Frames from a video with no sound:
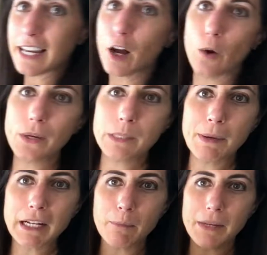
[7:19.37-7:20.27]
I always
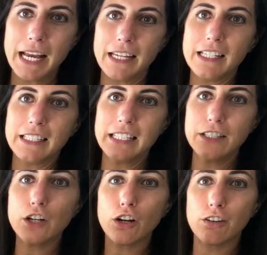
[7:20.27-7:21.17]
pick up bananas.
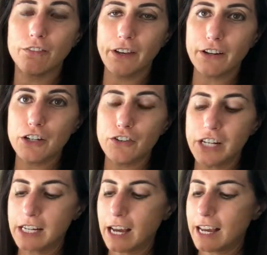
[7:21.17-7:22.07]
These are very
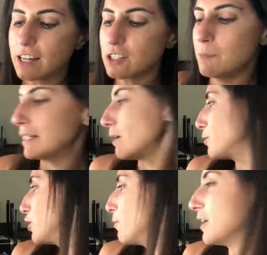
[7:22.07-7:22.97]
green. I actually picked up
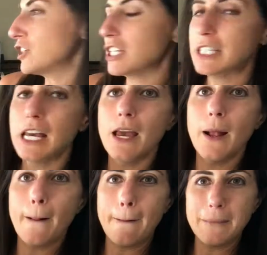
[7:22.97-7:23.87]
2 bunches
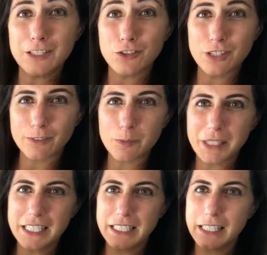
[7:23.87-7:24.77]
at 2 different
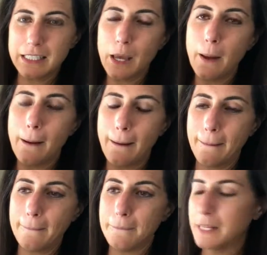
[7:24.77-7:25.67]
places,
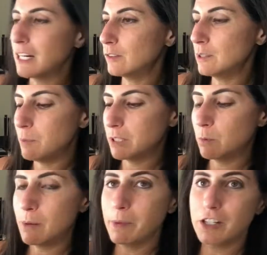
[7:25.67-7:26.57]
but I only put the
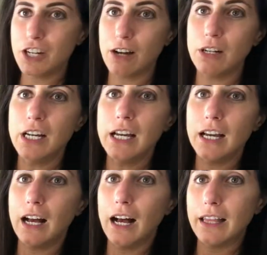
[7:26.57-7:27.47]
1 bunch out.
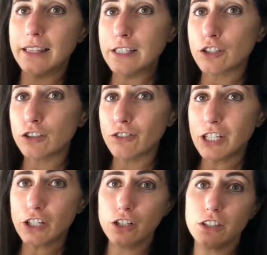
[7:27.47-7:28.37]
These are
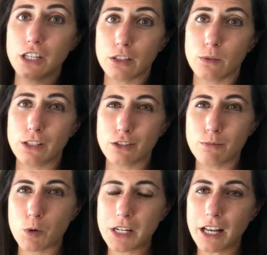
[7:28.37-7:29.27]
greener, the other ones are
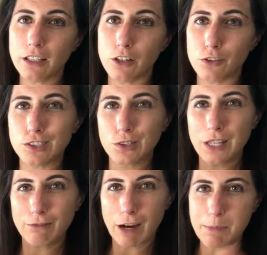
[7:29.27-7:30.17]
more yellow, so
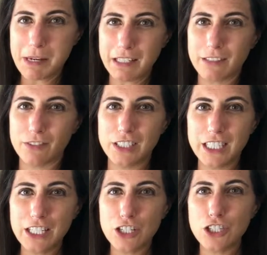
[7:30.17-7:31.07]
they ripen at different
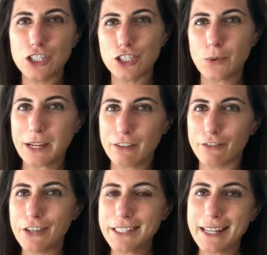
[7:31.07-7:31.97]
stages, so I can
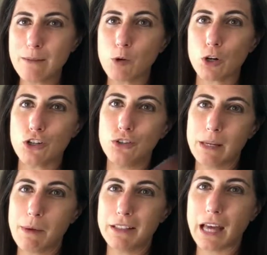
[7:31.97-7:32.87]
freeze them or use
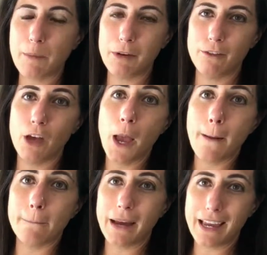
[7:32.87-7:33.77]
them on top of
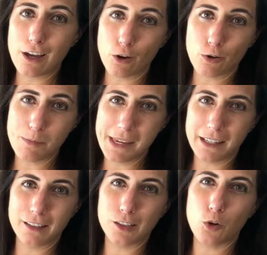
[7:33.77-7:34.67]
my
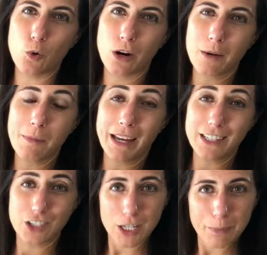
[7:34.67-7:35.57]
oatmeal or
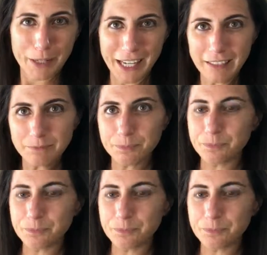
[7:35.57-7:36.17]
my chia pudding.